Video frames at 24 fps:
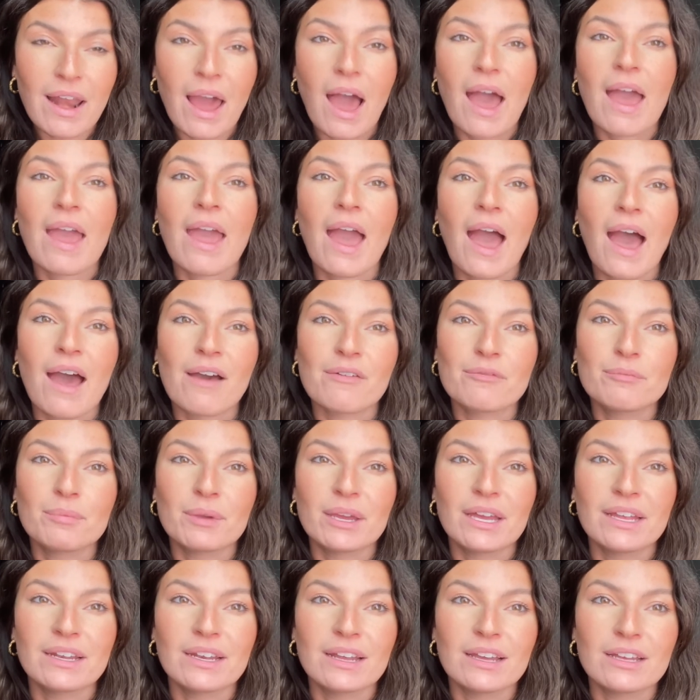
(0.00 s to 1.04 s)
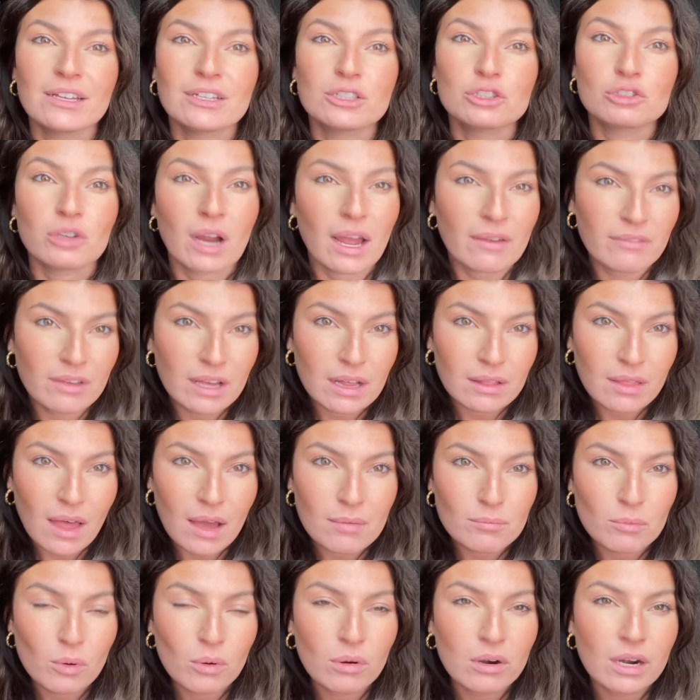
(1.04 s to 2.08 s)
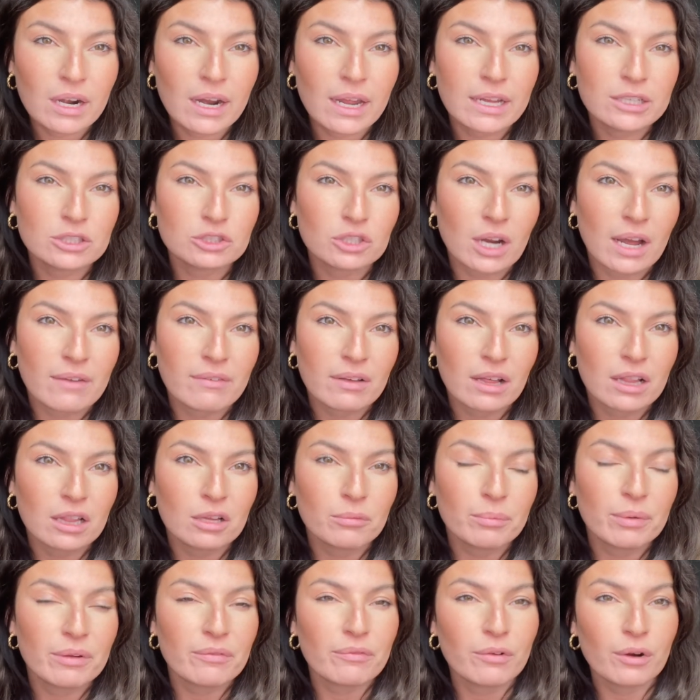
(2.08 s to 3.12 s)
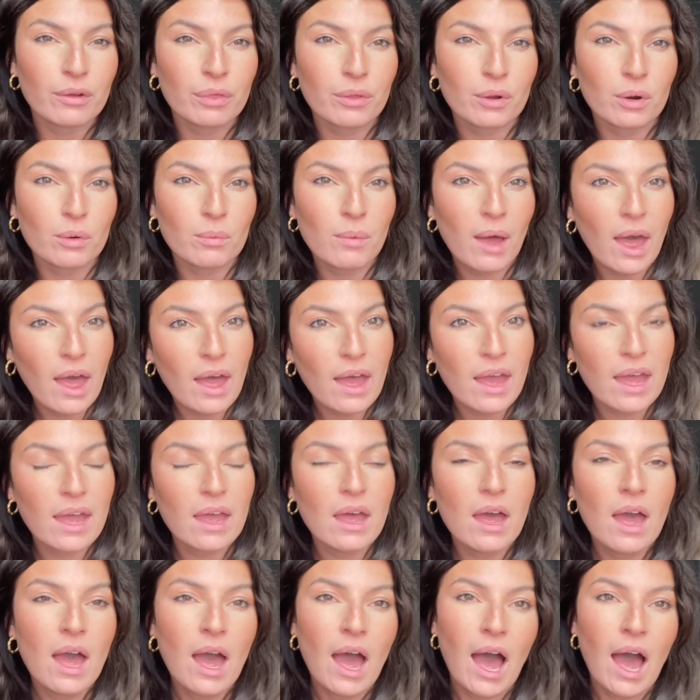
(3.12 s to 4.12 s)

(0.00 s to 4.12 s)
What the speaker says: I have been driving a lot more and driving a little bit further away.